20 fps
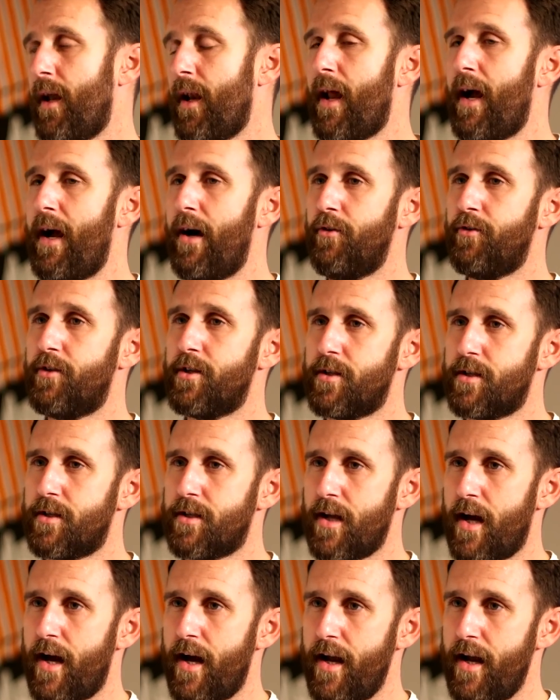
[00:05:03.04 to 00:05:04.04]
allowed to
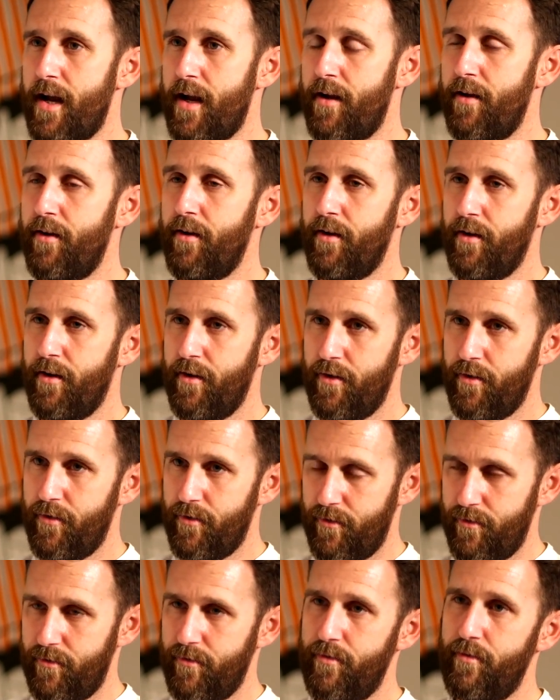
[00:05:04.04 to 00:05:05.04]
say
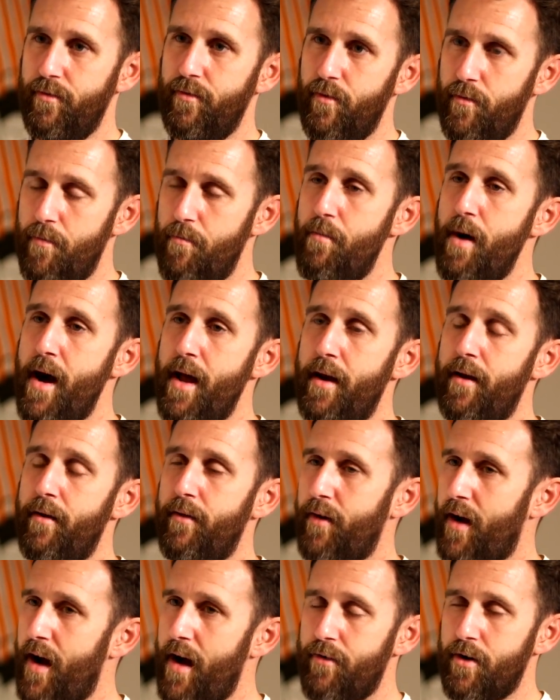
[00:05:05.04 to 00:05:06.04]
men
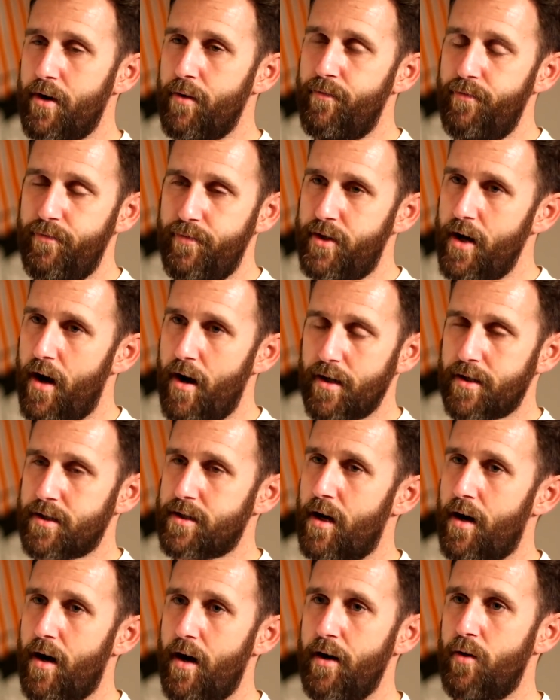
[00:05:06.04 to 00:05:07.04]
have a dark
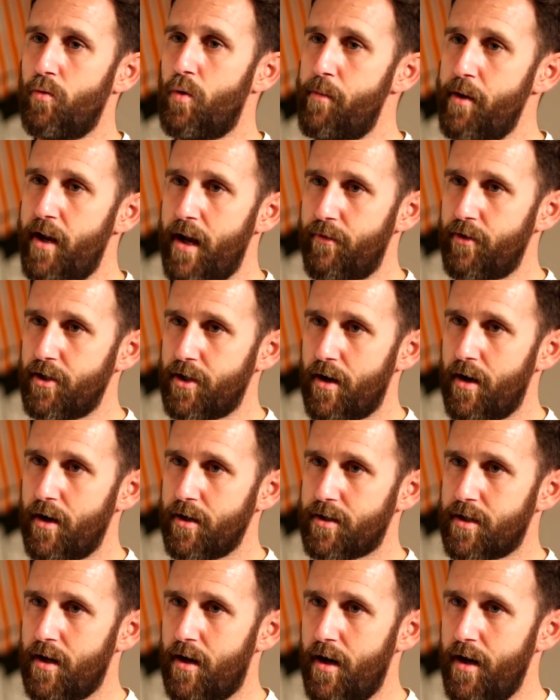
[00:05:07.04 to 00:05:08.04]
side, women have a dark
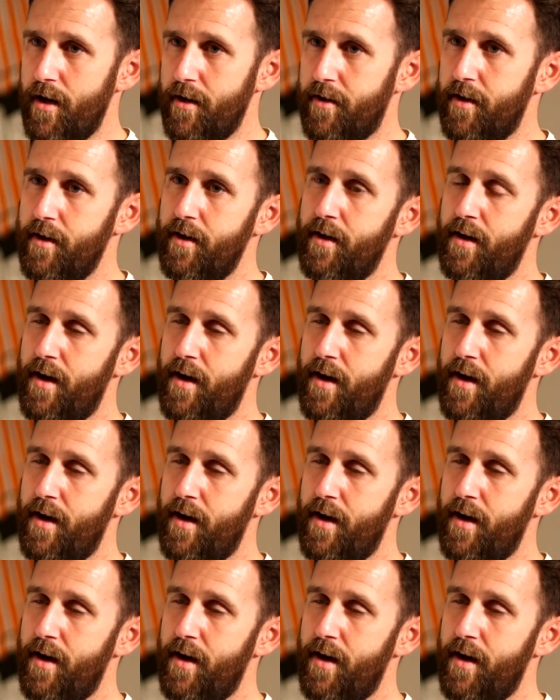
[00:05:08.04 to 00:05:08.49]
side,